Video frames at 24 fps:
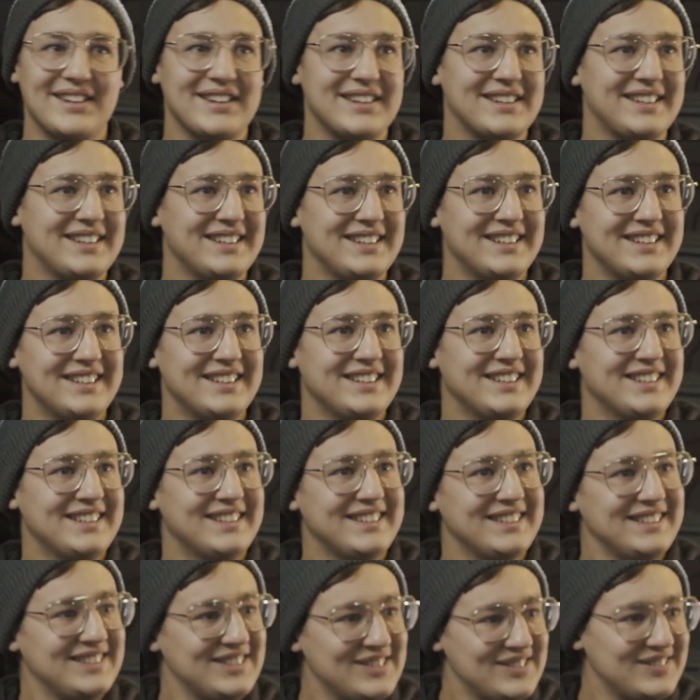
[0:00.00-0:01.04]
like,
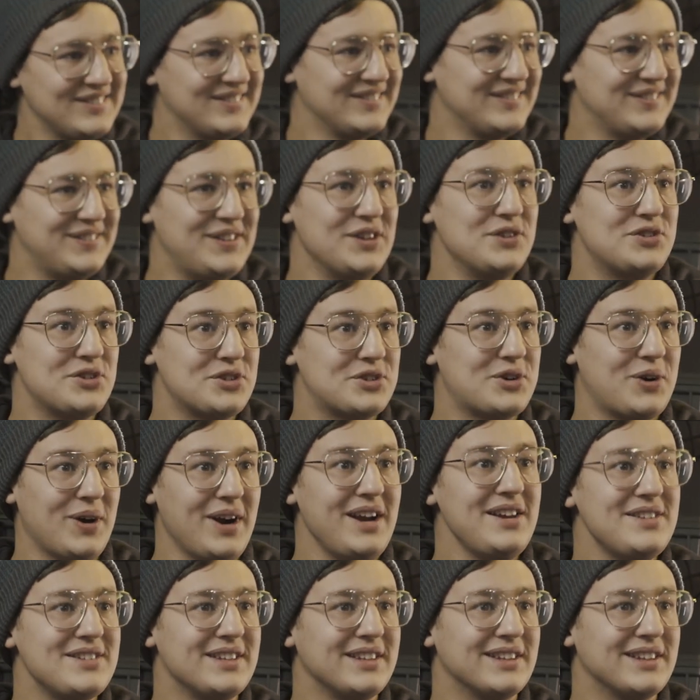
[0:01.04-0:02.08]
this is
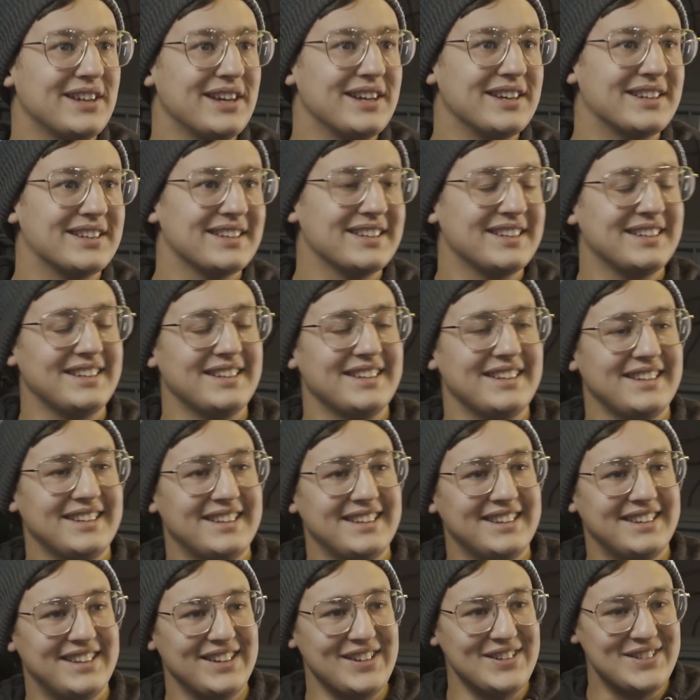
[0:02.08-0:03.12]
crazy.
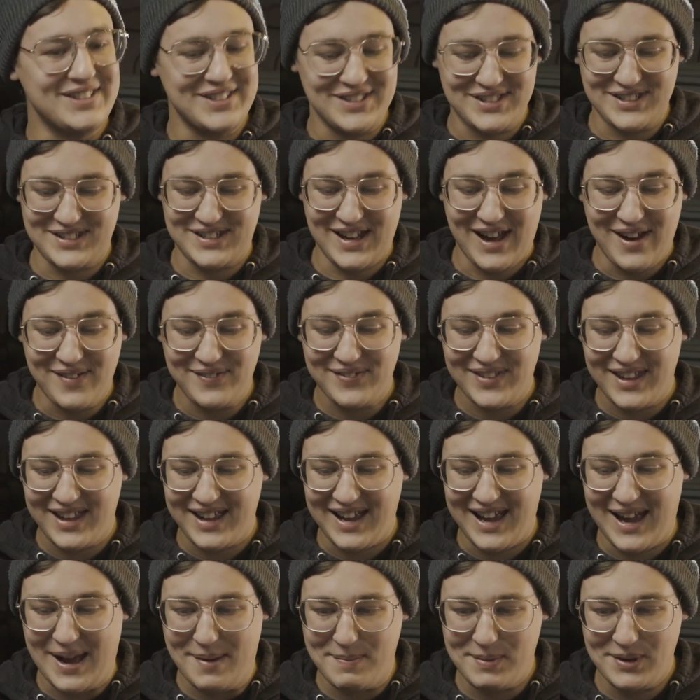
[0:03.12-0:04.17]
Like, this is stuff
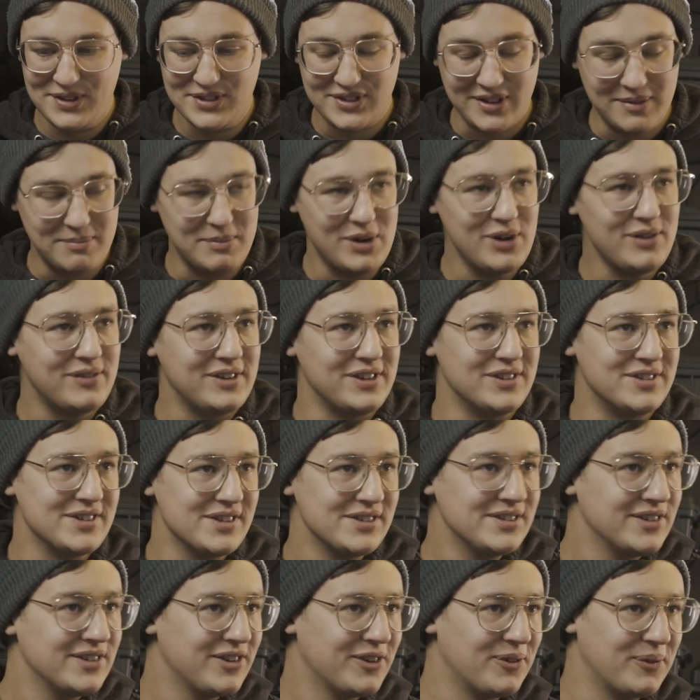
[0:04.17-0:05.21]
that happens in movies.
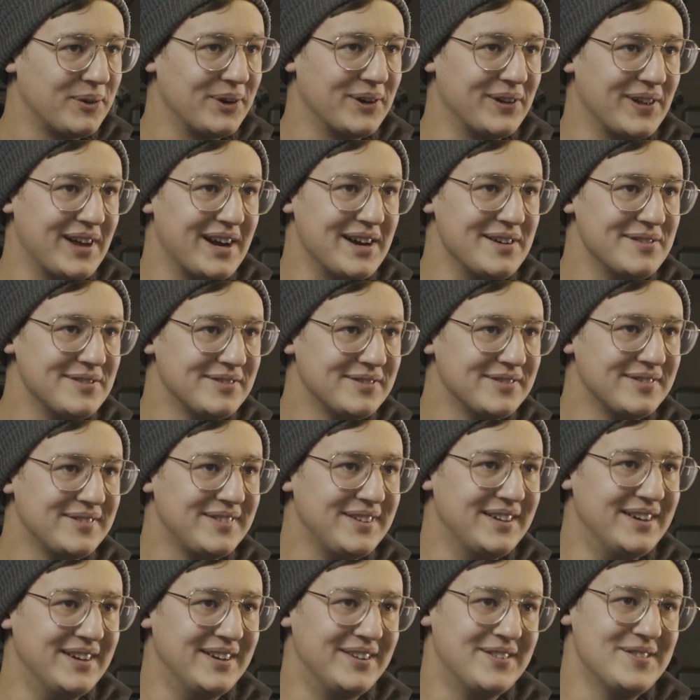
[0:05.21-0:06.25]
This isn't real life,
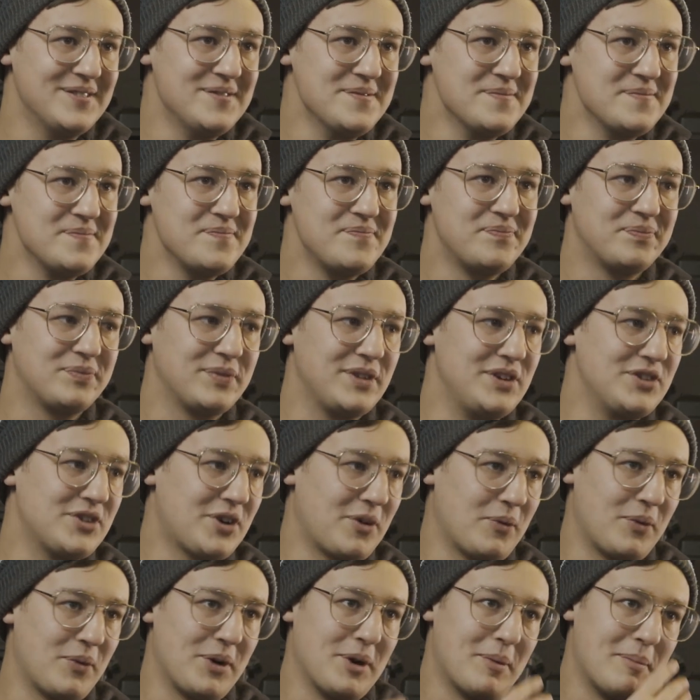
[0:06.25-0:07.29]
you know? These
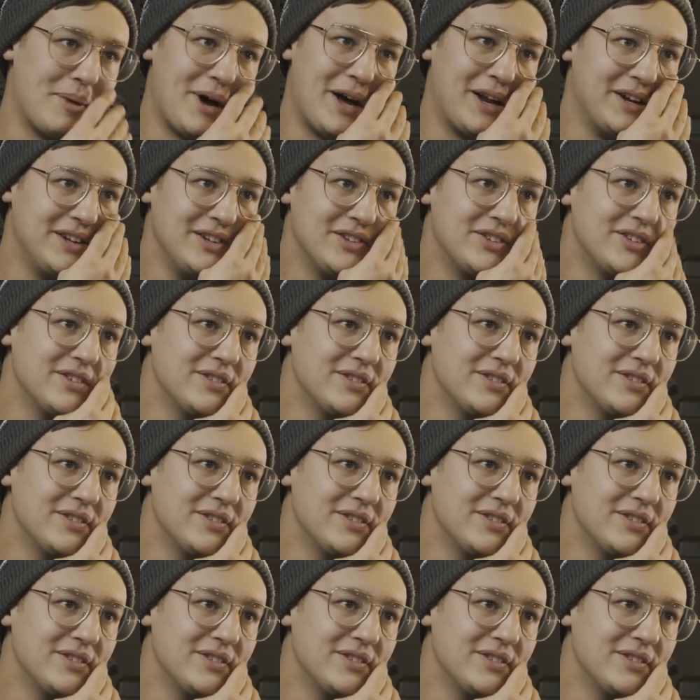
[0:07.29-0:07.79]
aren't real bodies,